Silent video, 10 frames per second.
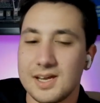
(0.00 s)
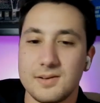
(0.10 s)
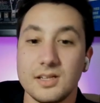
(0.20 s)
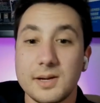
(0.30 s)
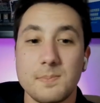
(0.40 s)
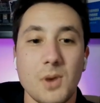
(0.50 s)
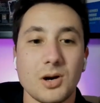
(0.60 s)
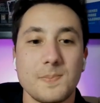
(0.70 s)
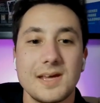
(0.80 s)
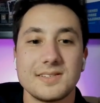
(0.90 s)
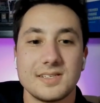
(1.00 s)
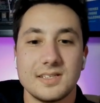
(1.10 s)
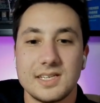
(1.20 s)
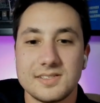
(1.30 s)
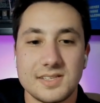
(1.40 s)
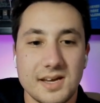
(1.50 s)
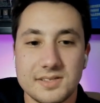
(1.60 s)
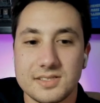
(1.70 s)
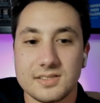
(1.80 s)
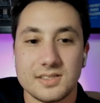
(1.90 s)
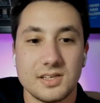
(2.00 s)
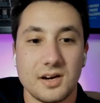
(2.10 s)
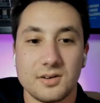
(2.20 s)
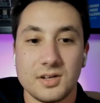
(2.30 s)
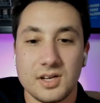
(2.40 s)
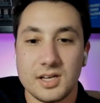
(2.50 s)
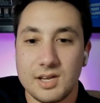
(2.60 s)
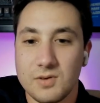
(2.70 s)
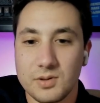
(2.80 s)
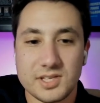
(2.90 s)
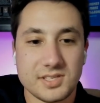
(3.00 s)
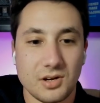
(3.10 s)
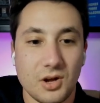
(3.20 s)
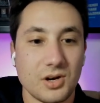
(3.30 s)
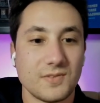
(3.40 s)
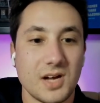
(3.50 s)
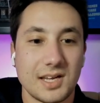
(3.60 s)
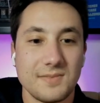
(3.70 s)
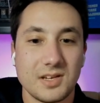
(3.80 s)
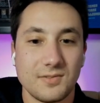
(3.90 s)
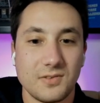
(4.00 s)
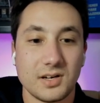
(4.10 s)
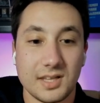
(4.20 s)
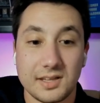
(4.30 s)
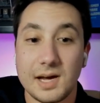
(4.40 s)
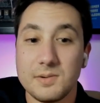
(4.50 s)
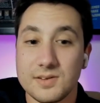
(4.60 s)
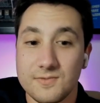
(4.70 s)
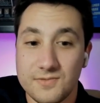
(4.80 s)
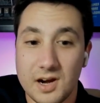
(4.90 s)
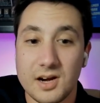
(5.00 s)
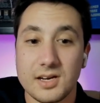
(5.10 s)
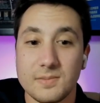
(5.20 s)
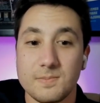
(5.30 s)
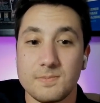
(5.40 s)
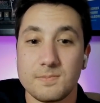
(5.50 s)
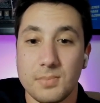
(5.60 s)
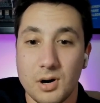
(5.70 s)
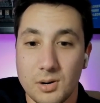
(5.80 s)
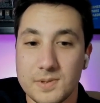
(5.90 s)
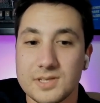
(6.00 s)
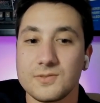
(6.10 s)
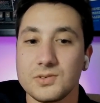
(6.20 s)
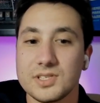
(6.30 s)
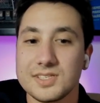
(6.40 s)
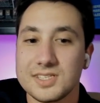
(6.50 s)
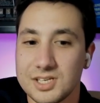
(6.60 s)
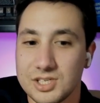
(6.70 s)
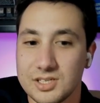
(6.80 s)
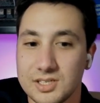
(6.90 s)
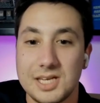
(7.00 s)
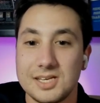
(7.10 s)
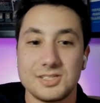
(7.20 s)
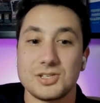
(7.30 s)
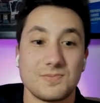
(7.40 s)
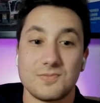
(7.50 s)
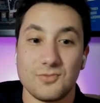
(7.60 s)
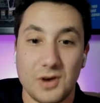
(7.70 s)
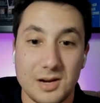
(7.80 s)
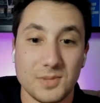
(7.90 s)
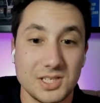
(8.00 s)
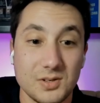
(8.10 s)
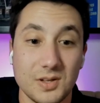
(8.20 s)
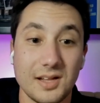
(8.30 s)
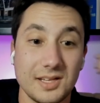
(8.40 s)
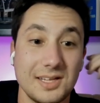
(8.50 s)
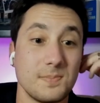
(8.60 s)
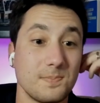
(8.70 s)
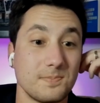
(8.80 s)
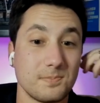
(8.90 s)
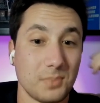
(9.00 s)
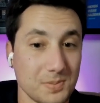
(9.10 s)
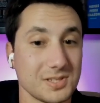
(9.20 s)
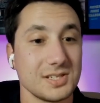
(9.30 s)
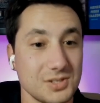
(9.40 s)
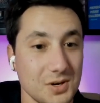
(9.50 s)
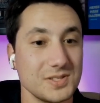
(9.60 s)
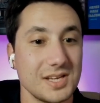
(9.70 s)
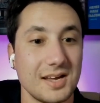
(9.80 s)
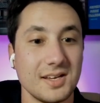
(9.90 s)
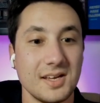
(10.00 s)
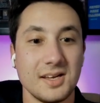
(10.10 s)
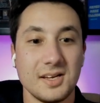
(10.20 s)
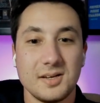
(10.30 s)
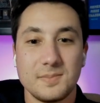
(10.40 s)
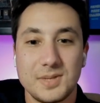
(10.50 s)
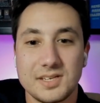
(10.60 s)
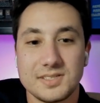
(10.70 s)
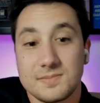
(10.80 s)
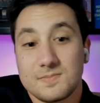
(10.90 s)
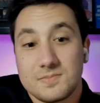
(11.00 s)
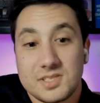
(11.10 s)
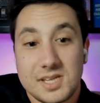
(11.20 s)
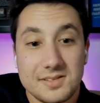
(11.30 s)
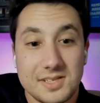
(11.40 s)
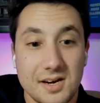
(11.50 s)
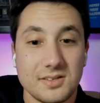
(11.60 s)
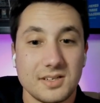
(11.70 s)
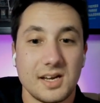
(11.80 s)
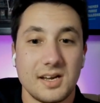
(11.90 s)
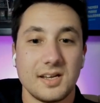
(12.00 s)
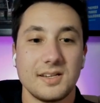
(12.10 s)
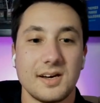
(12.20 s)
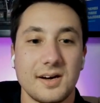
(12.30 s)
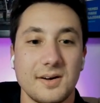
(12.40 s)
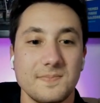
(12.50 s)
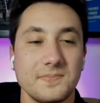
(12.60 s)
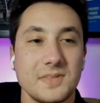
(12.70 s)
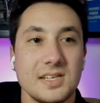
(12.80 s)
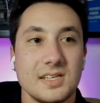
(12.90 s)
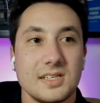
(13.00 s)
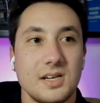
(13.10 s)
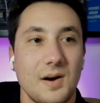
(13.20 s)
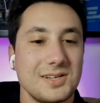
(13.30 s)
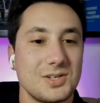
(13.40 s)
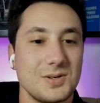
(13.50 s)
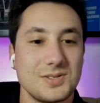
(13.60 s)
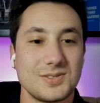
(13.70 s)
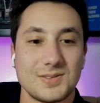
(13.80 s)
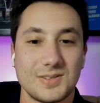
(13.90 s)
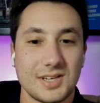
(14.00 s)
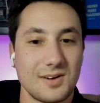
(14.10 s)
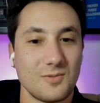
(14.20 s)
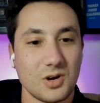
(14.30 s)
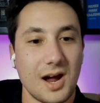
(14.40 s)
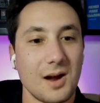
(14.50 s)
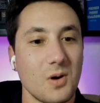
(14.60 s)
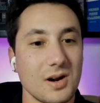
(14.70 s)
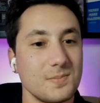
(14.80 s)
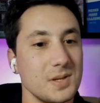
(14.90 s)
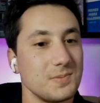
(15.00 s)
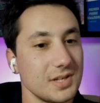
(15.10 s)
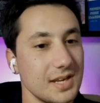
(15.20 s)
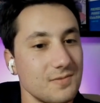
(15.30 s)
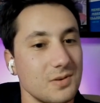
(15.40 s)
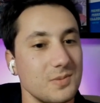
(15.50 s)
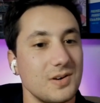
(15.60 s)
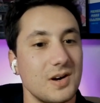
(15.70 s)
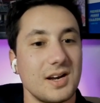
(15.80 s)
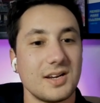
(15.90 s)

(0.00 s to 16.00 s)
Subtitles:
And like Mark Manson, he says, he wrote The Subtle Art of Not Giving a Fuck. Like, that was a very purposeful decision. He didn't just randomly do that. Like, he purposely chose that because it stands out. And, I chose kind of what I wanted people to get from it. Right.